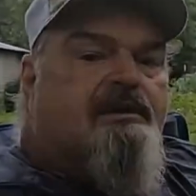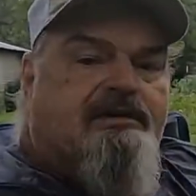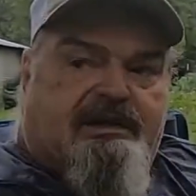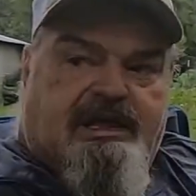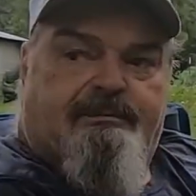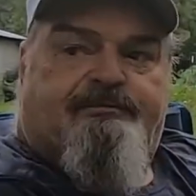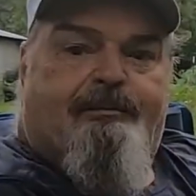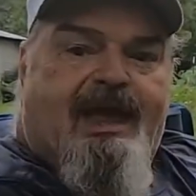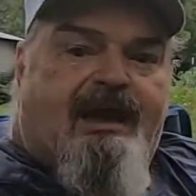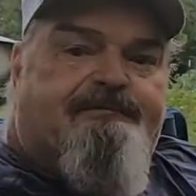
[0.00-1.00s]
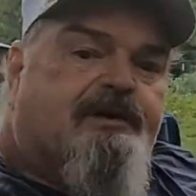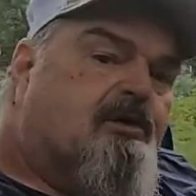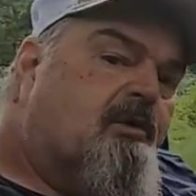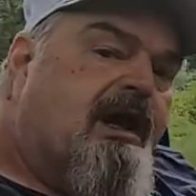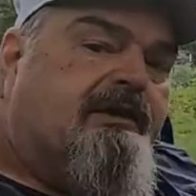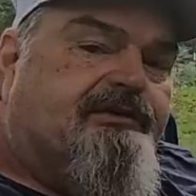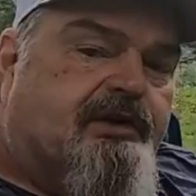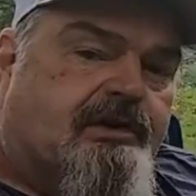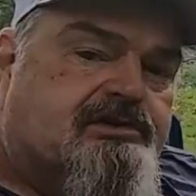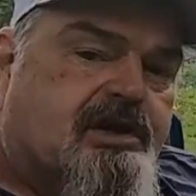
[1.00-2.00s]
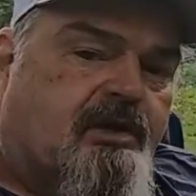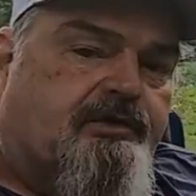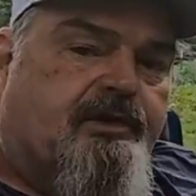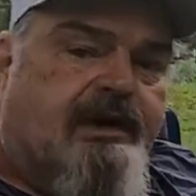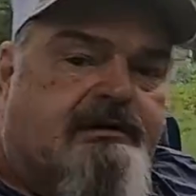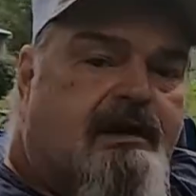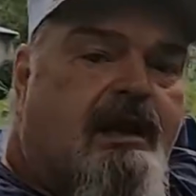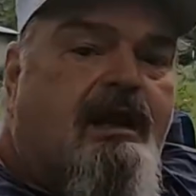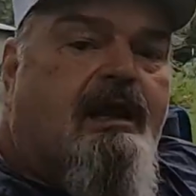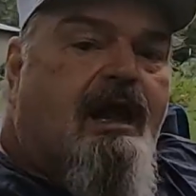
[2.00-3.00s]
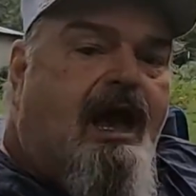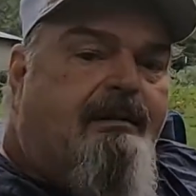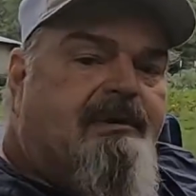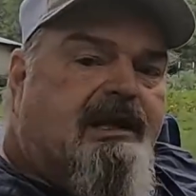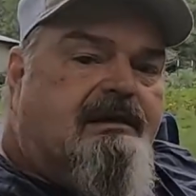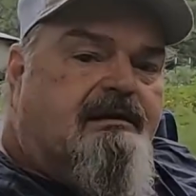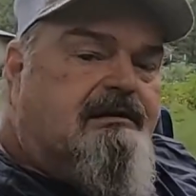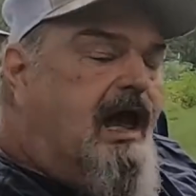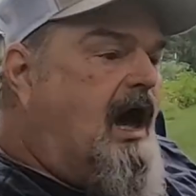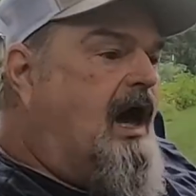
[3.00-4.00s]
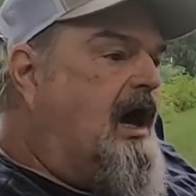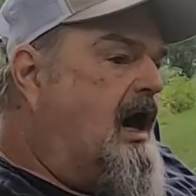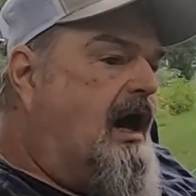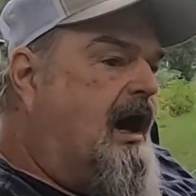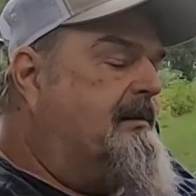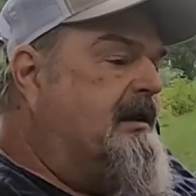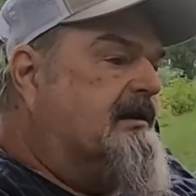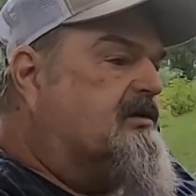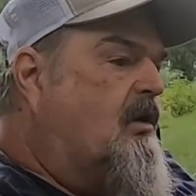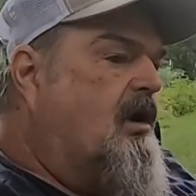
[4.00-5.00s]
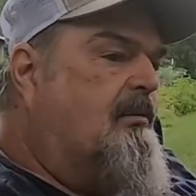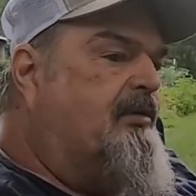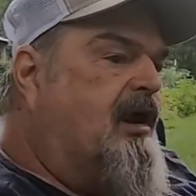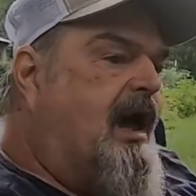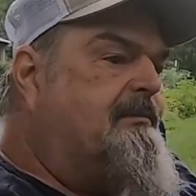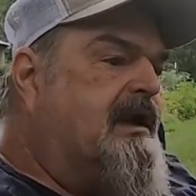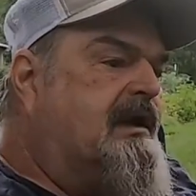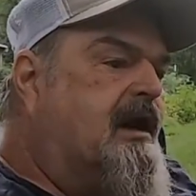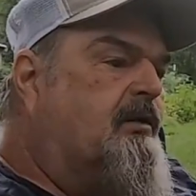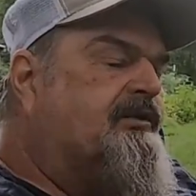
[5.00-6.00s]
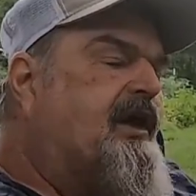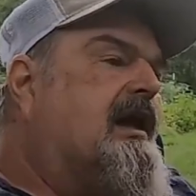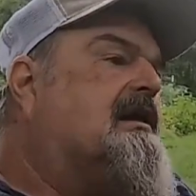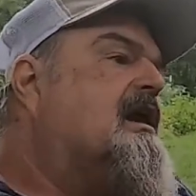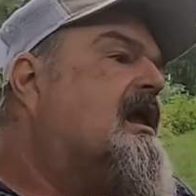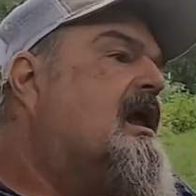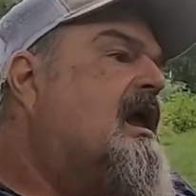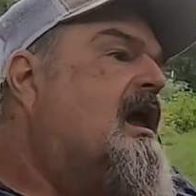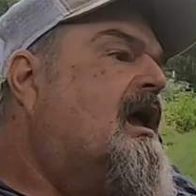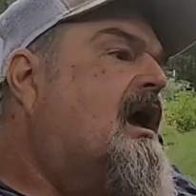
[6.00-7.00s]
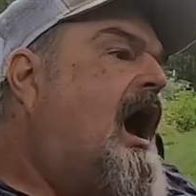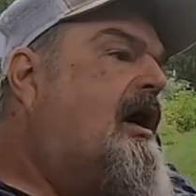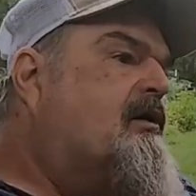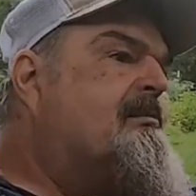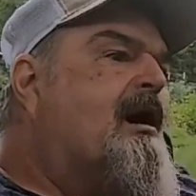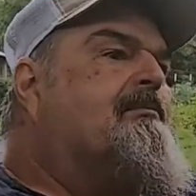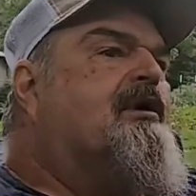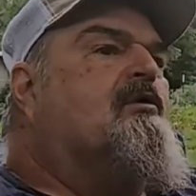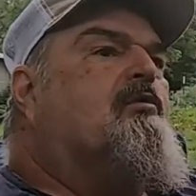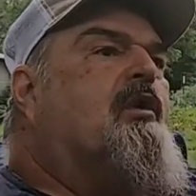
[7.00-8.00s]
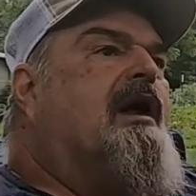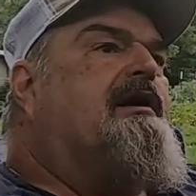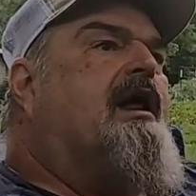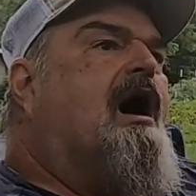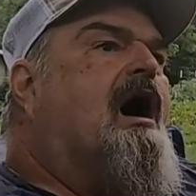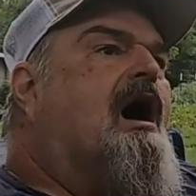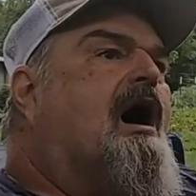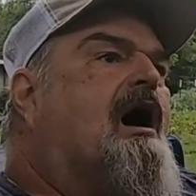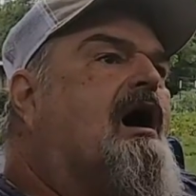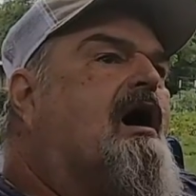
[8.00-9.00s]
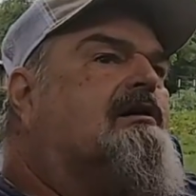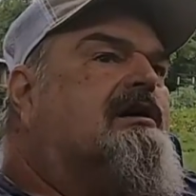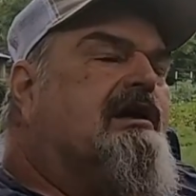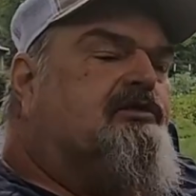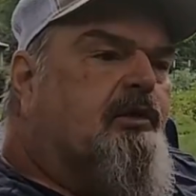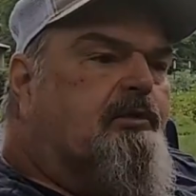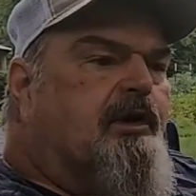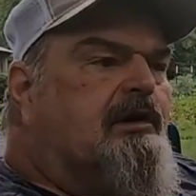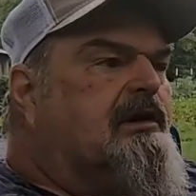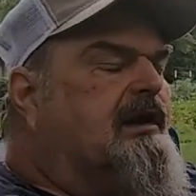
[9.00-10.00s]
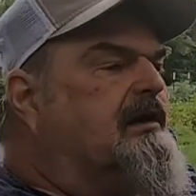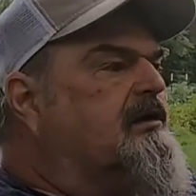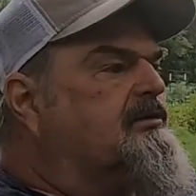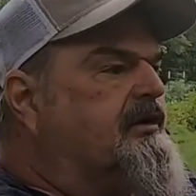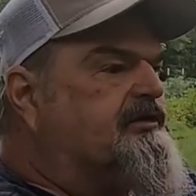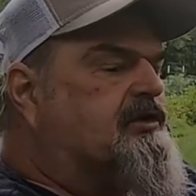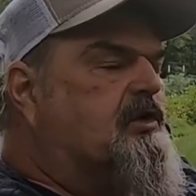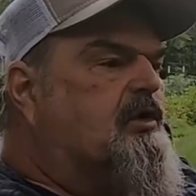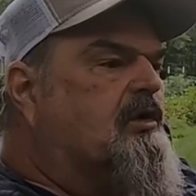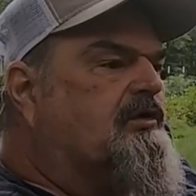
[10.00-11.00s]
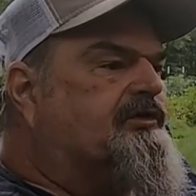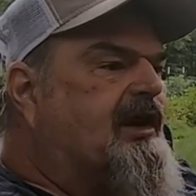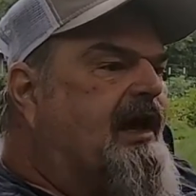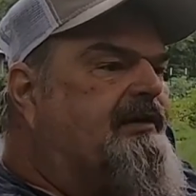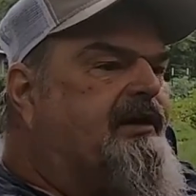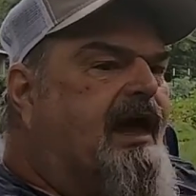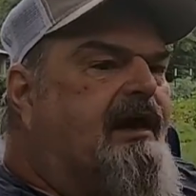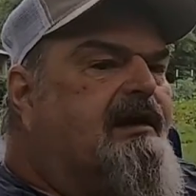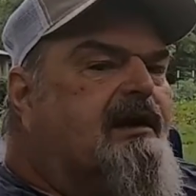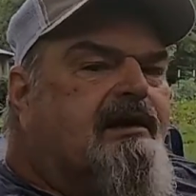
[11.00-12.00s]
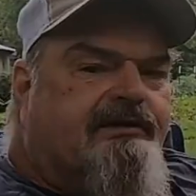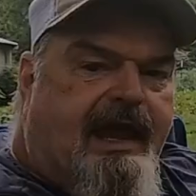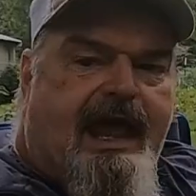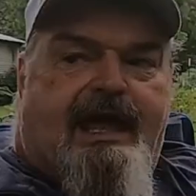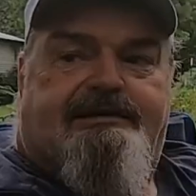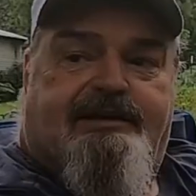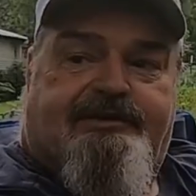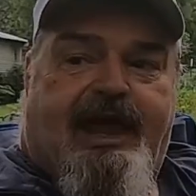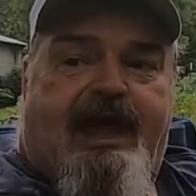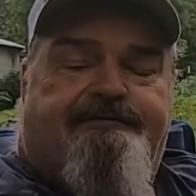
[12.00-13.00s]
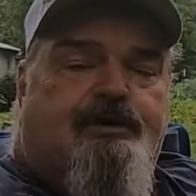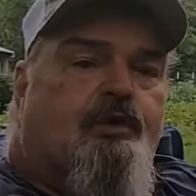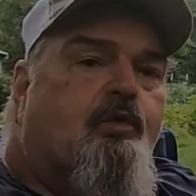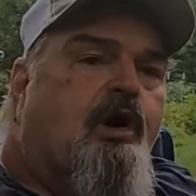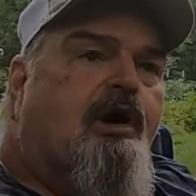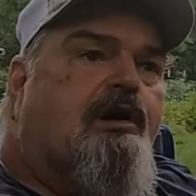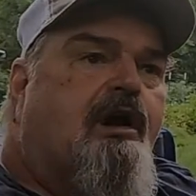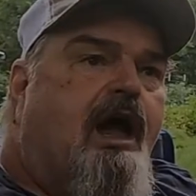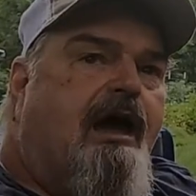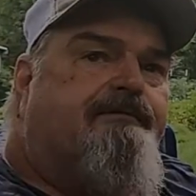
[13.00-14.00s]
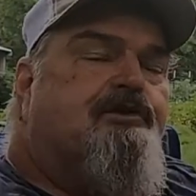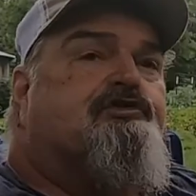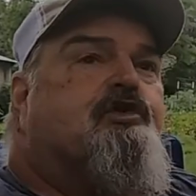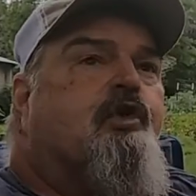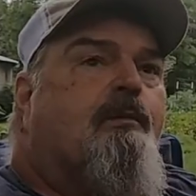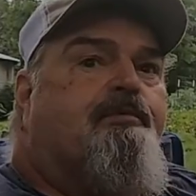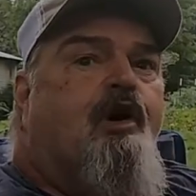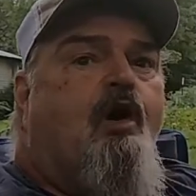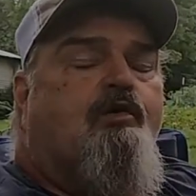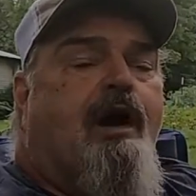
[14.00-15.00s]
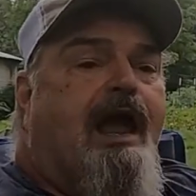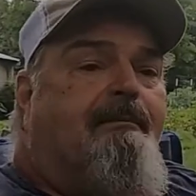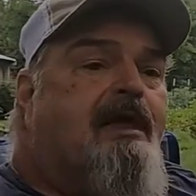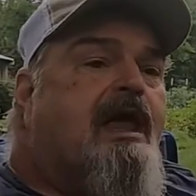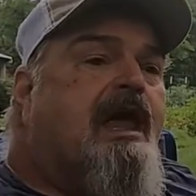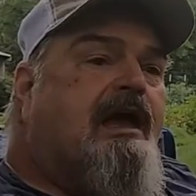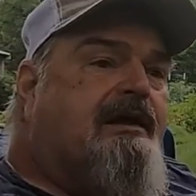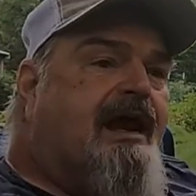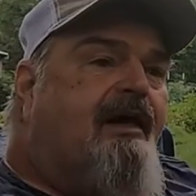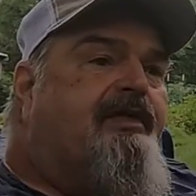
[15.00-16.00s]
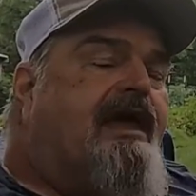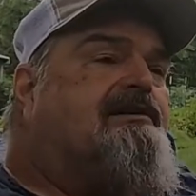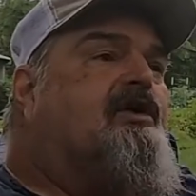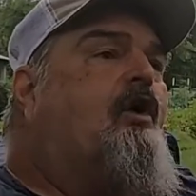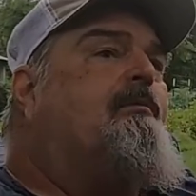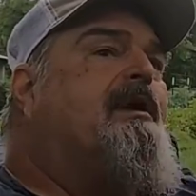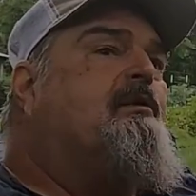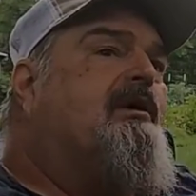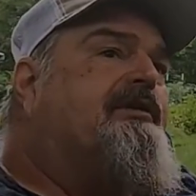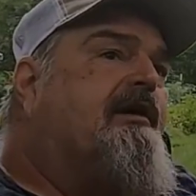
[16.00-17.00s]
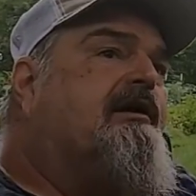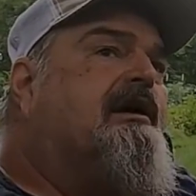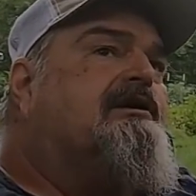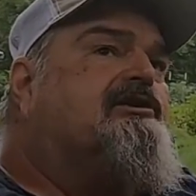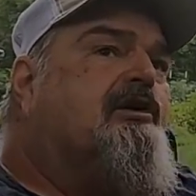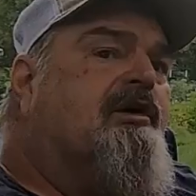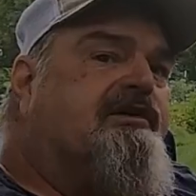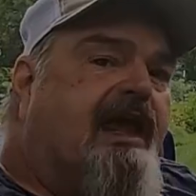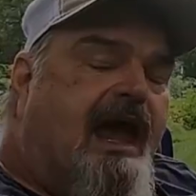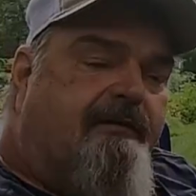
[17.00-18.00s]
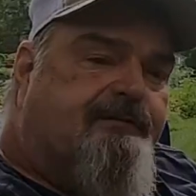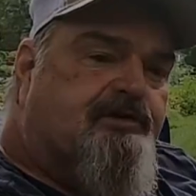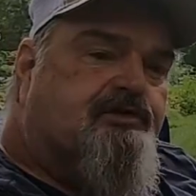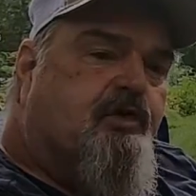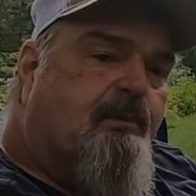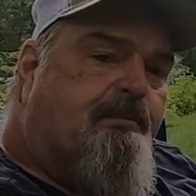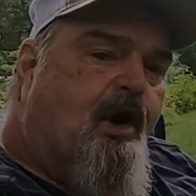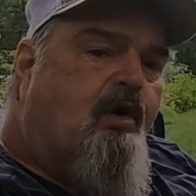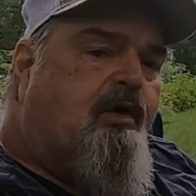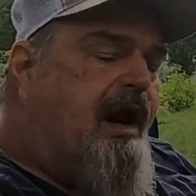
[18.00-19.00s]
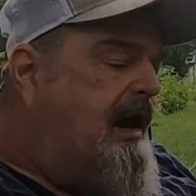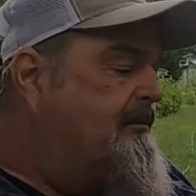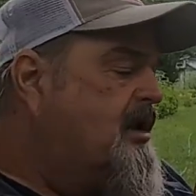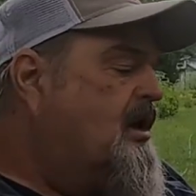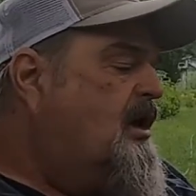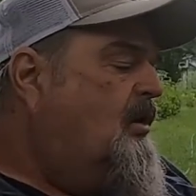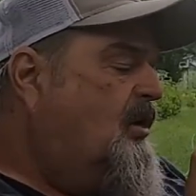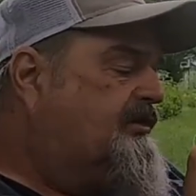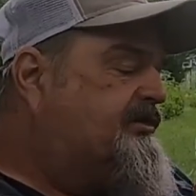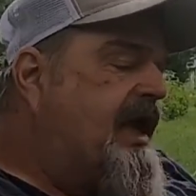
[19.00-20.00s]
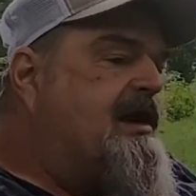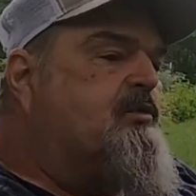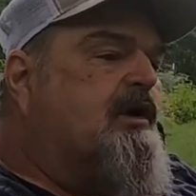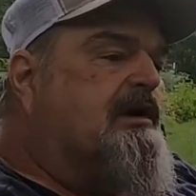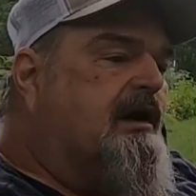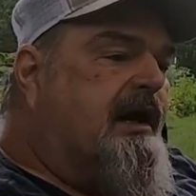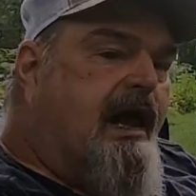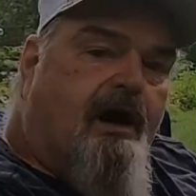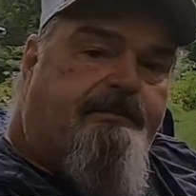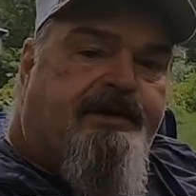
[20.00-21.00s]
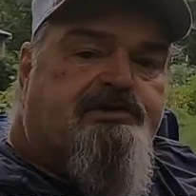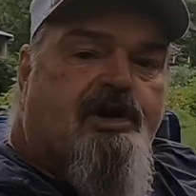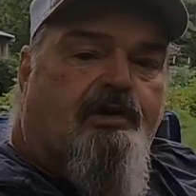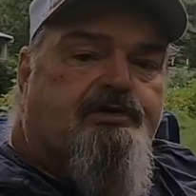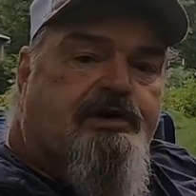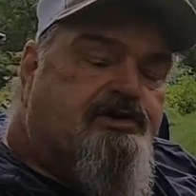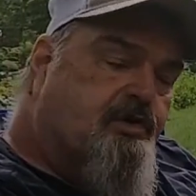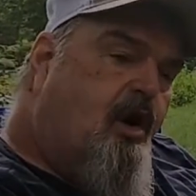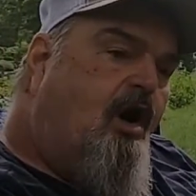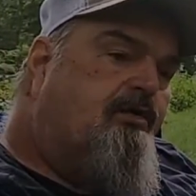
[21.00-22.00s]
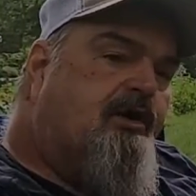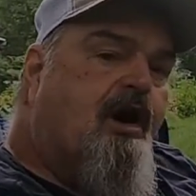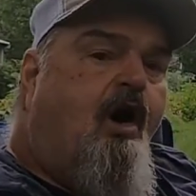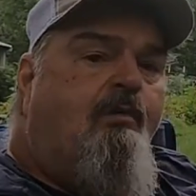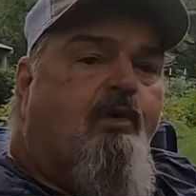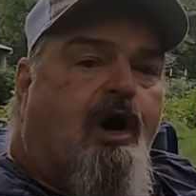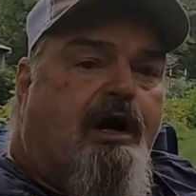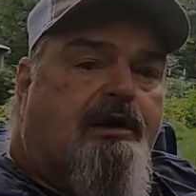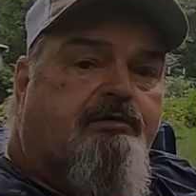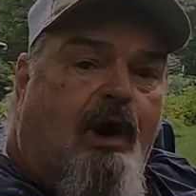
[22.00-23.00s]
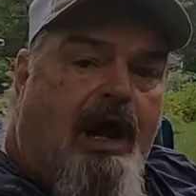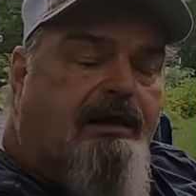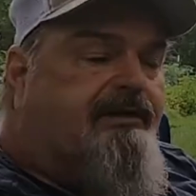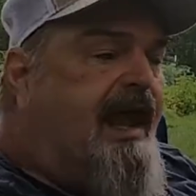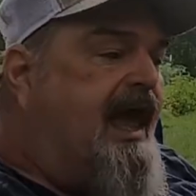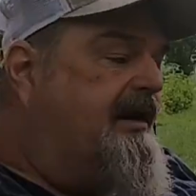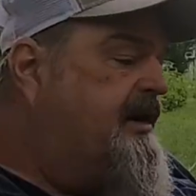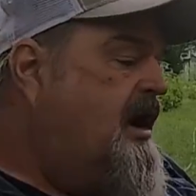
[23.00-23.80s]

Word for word: to keep from having to raise their children. I mean, yeah. I, I mean, it's horrible. I mean, it was like I remember when uh, our kids were real little, the school said that they had this after work, after school program. And now they told me what they were going to do at the after school program was they were going to help the children do all their homework, right? They had